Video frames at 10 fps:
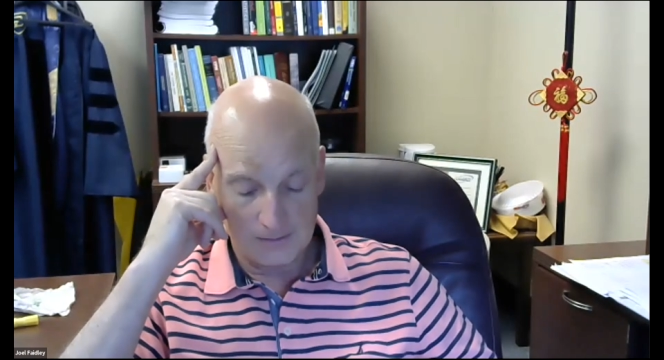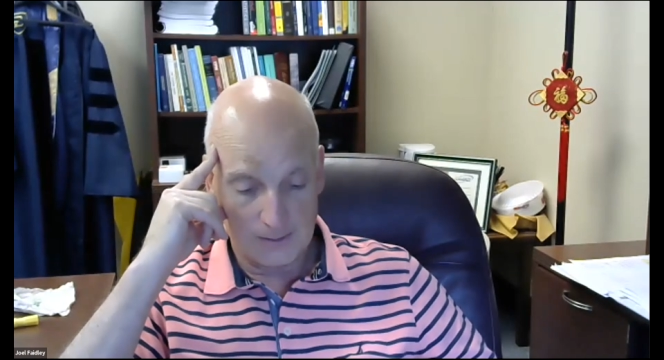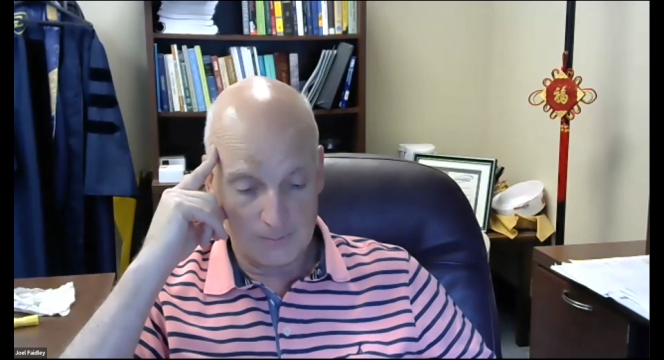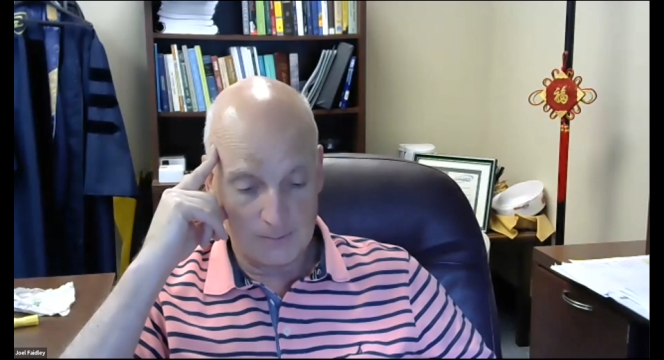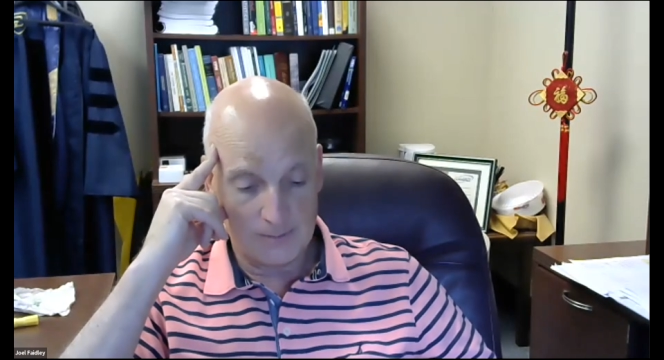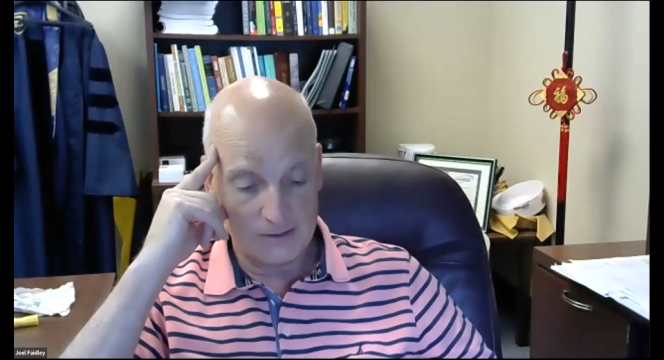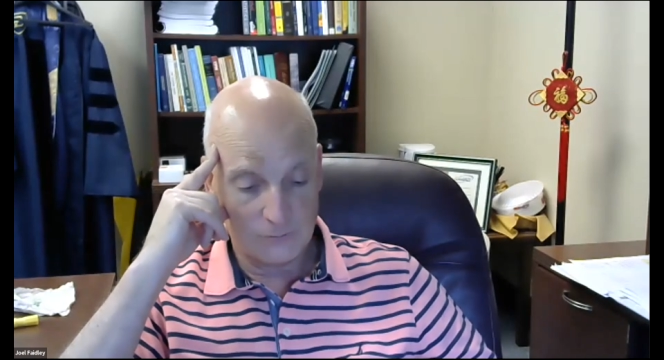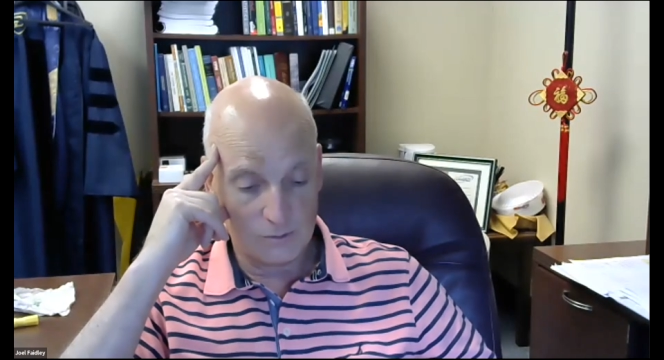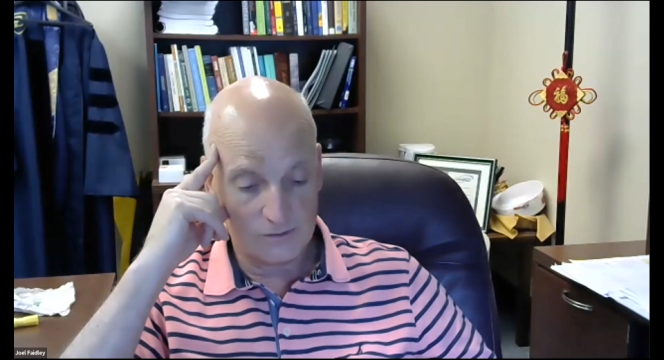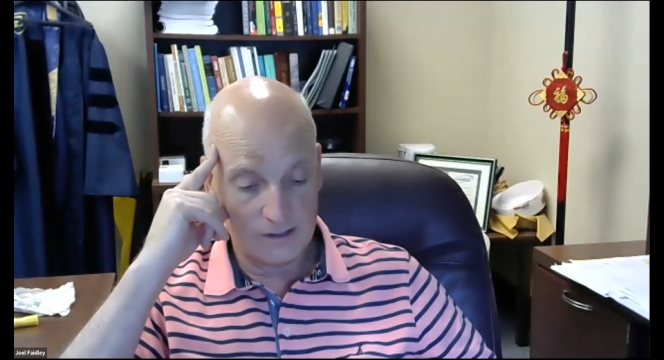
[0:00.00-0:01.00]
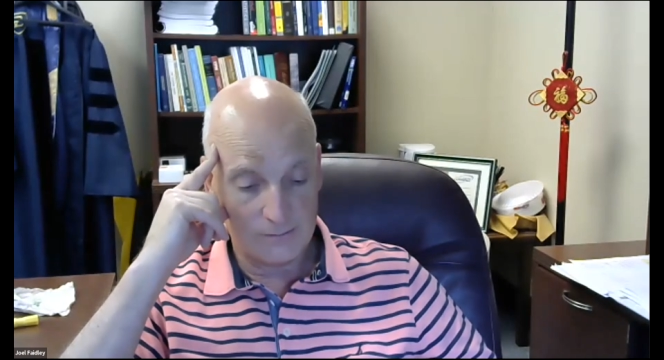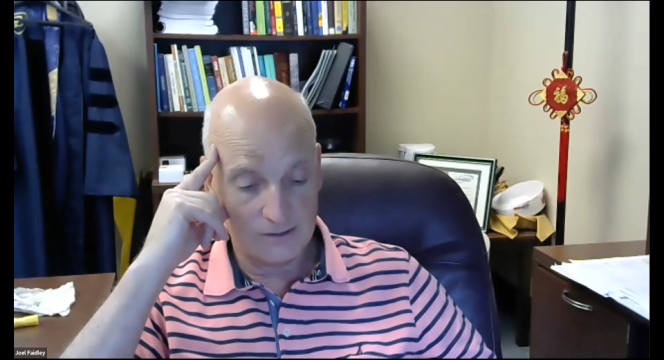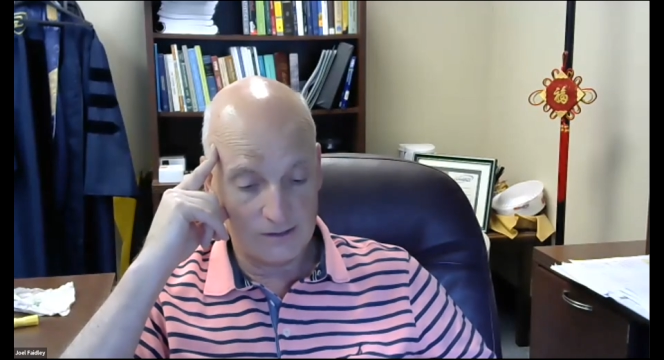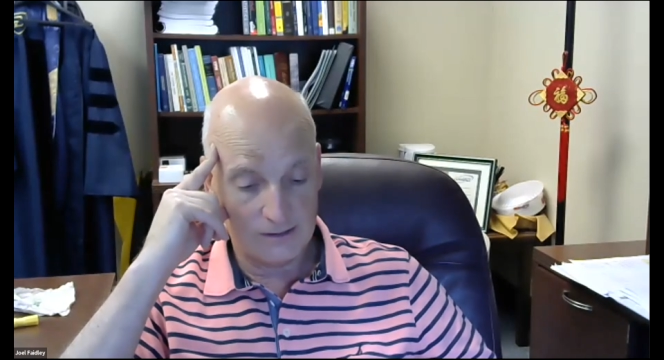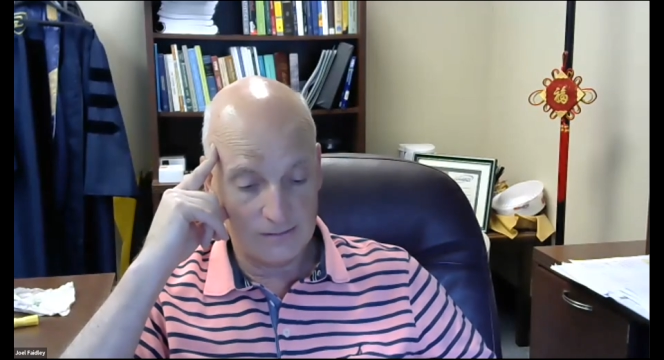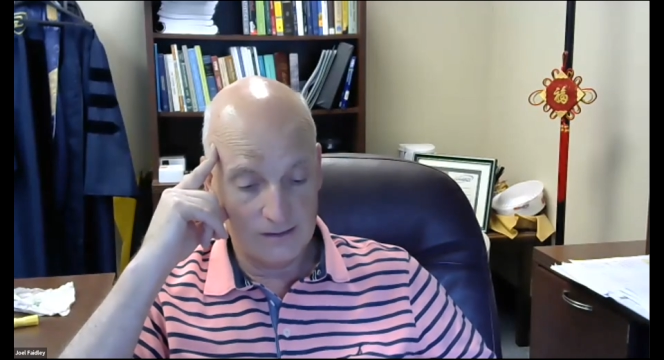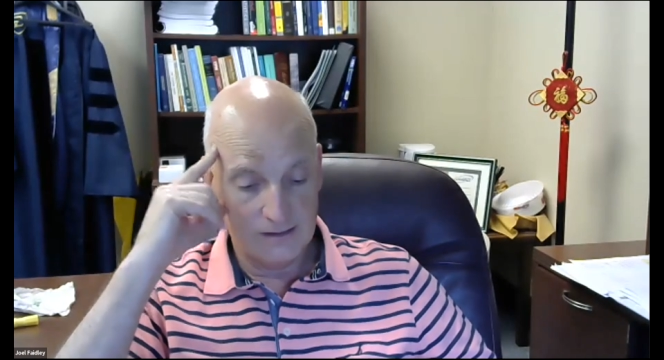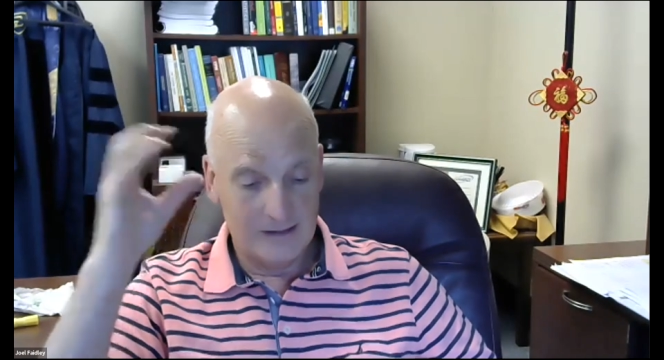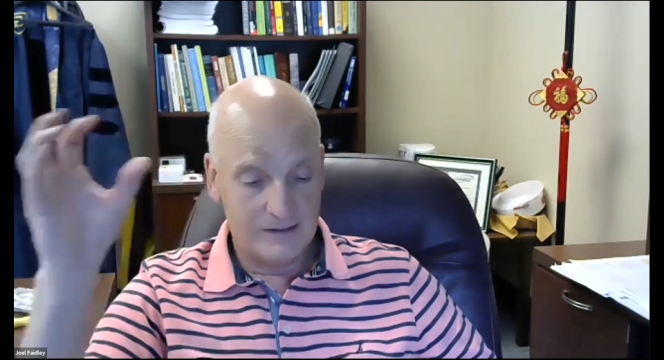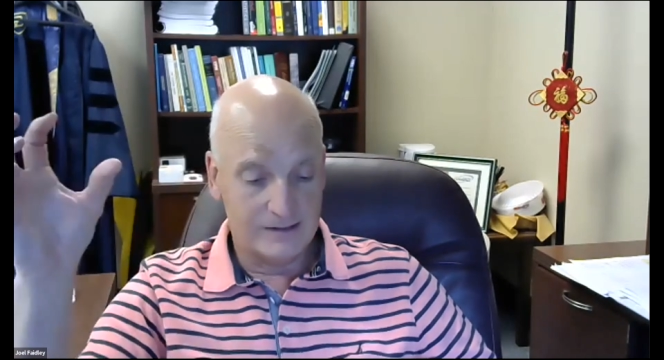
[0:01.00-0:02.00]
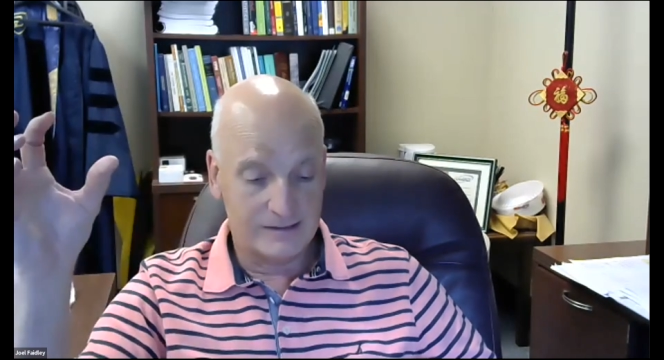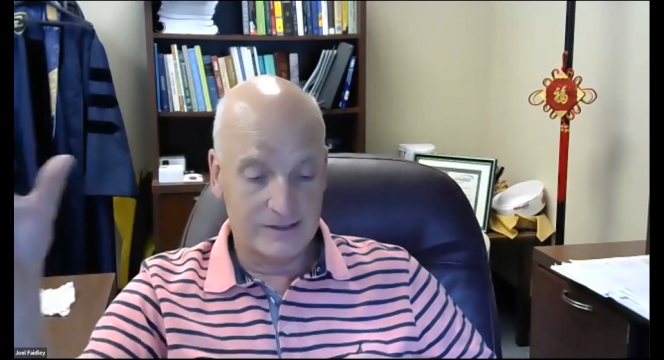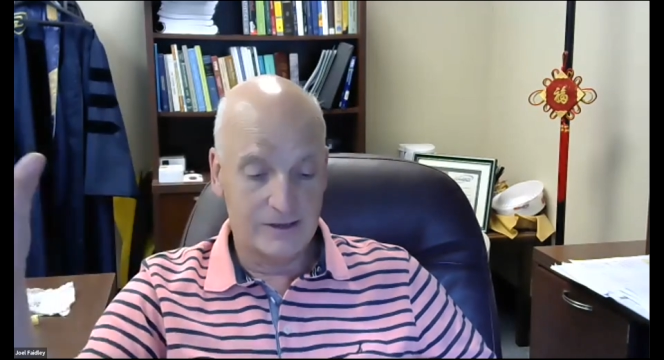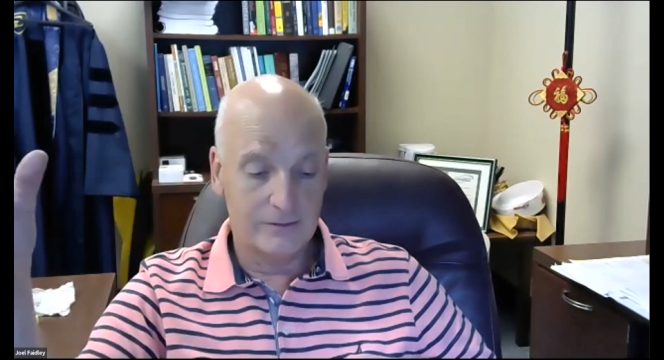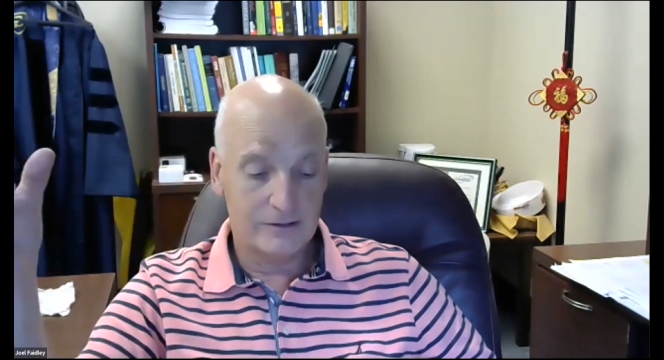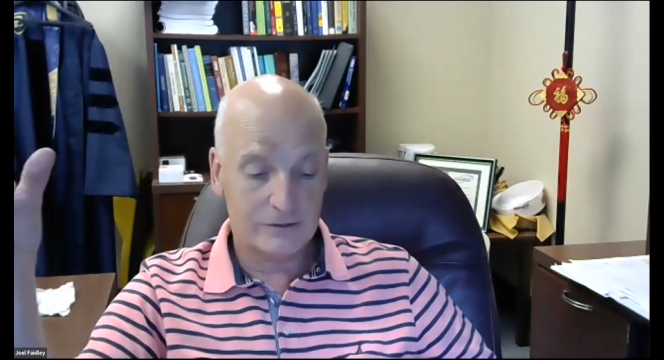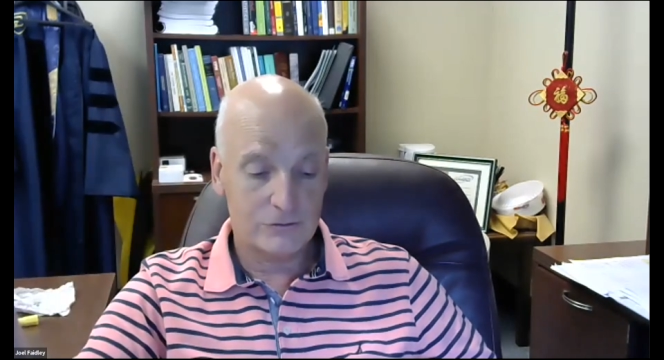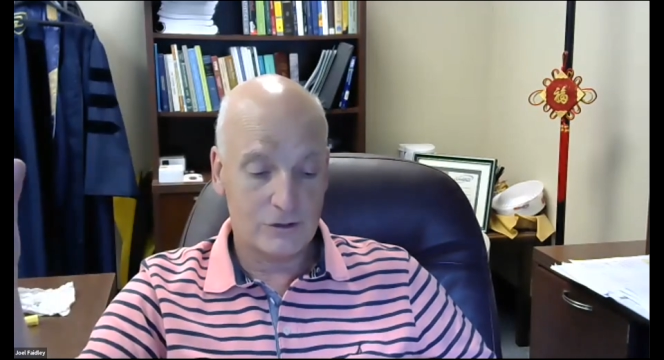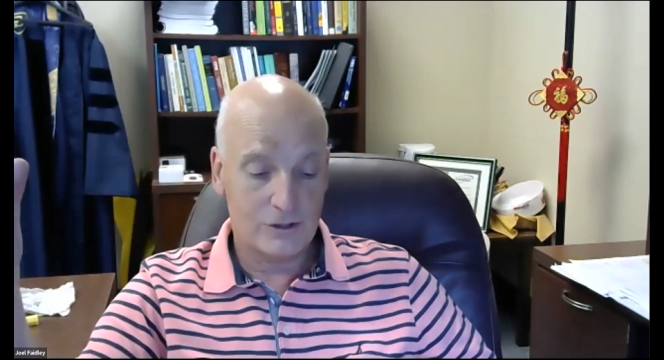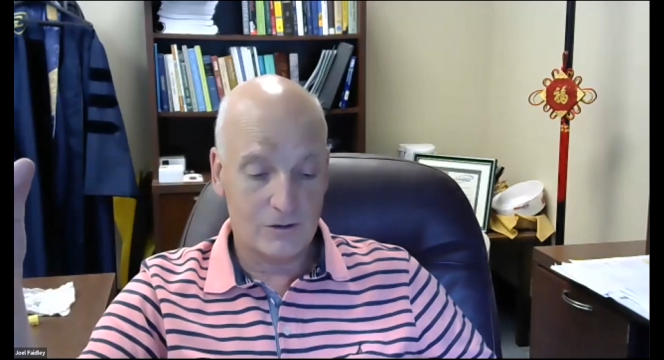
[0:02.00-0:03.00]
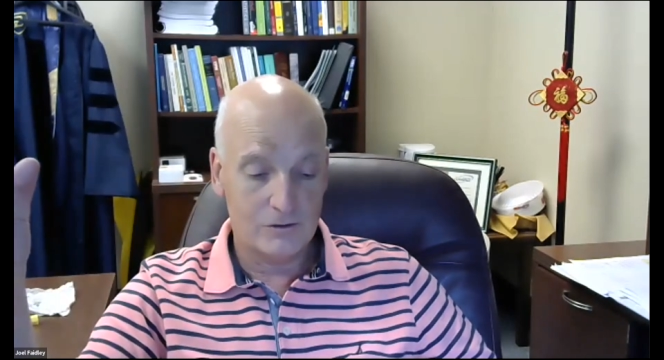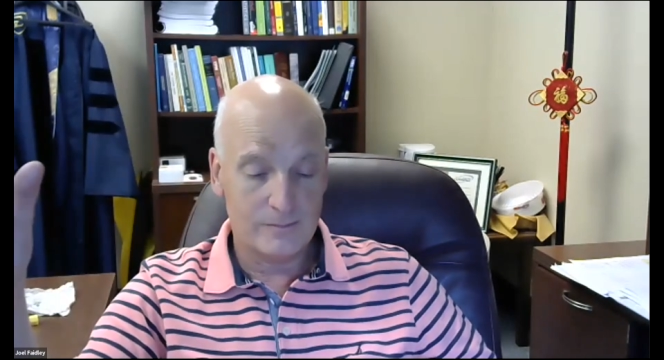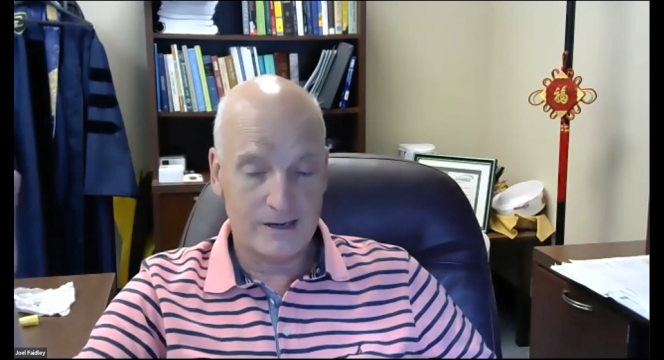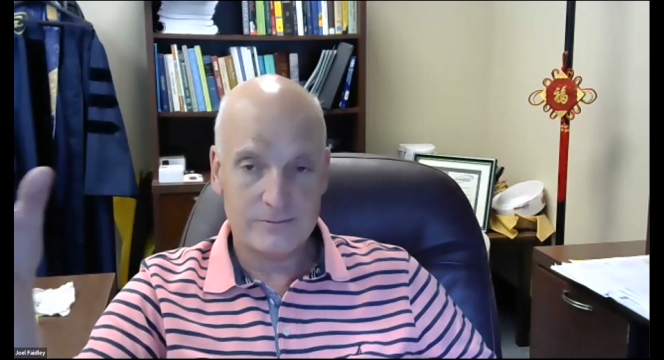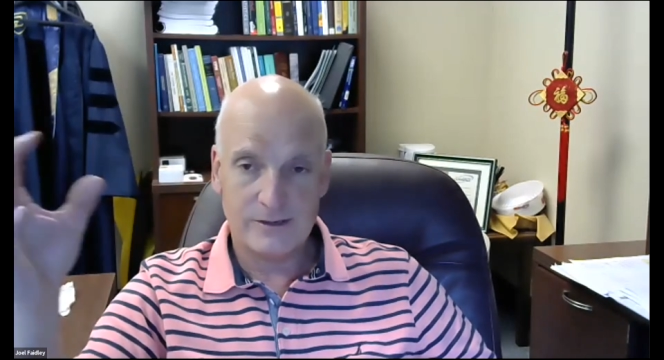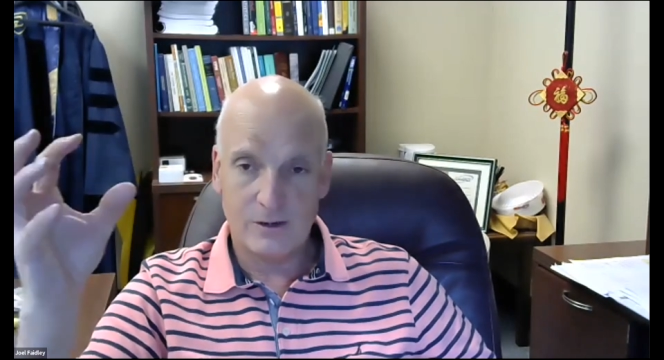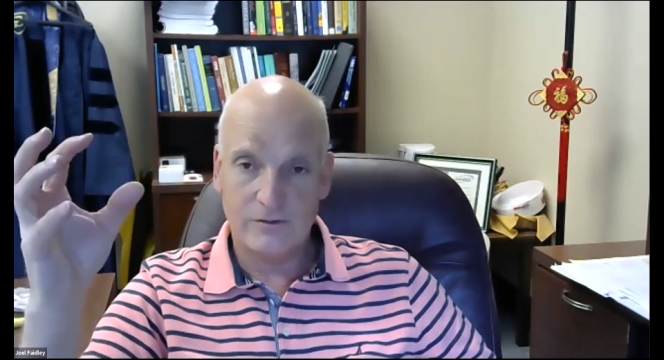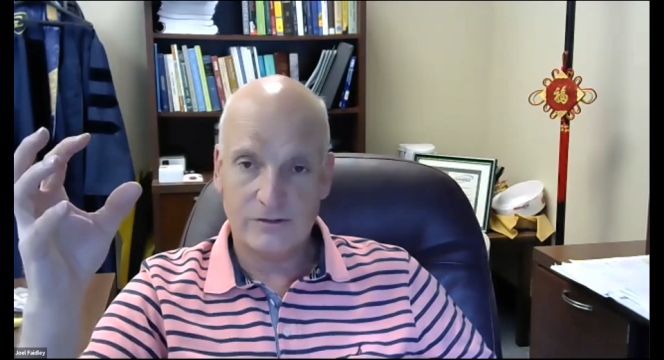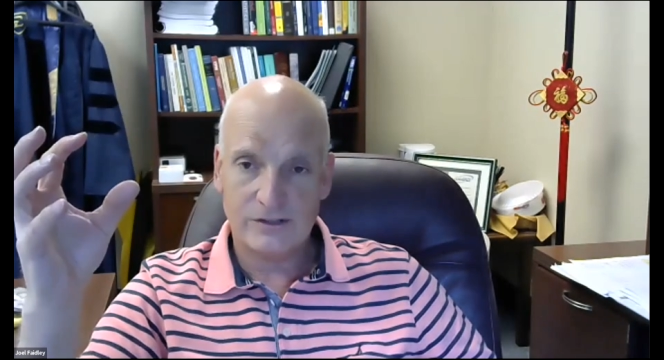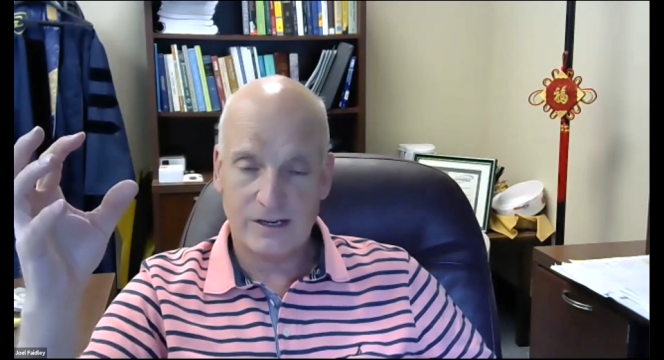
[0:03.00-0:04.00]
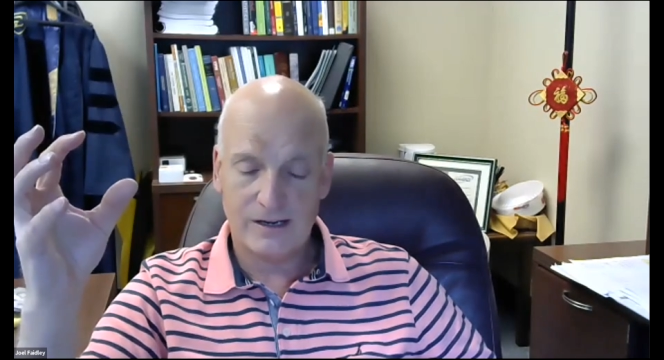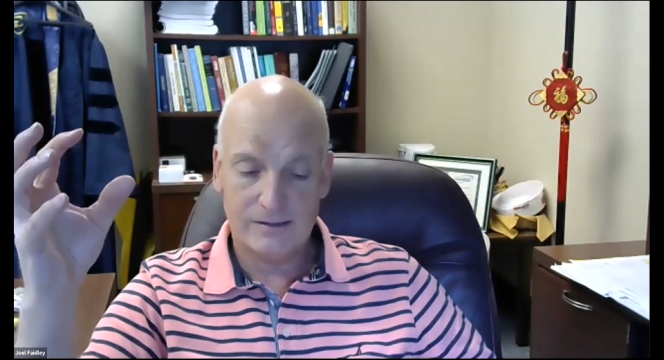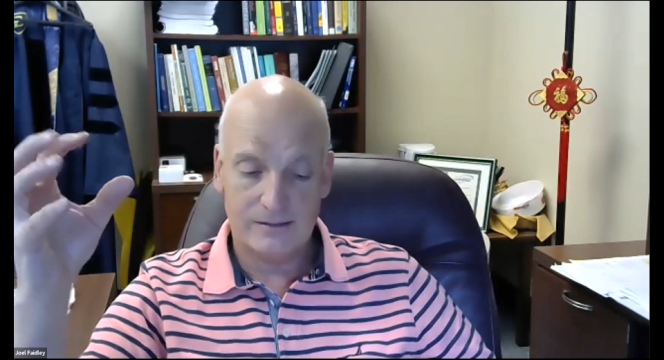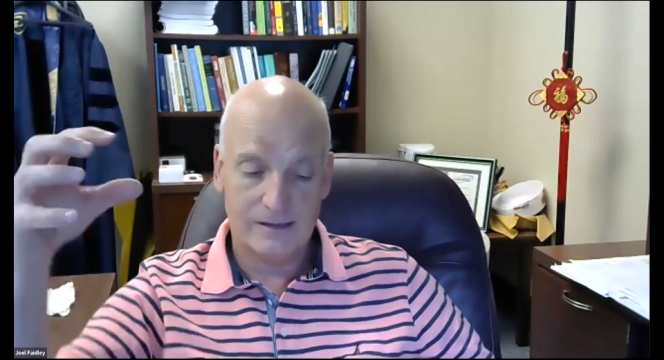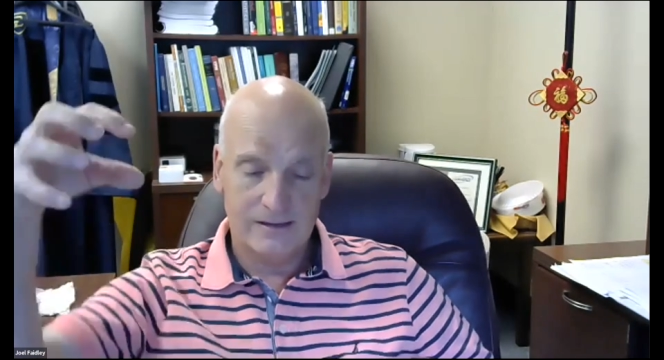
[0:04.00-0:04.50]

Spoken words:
top of page 417. That's governance controls, management oversight.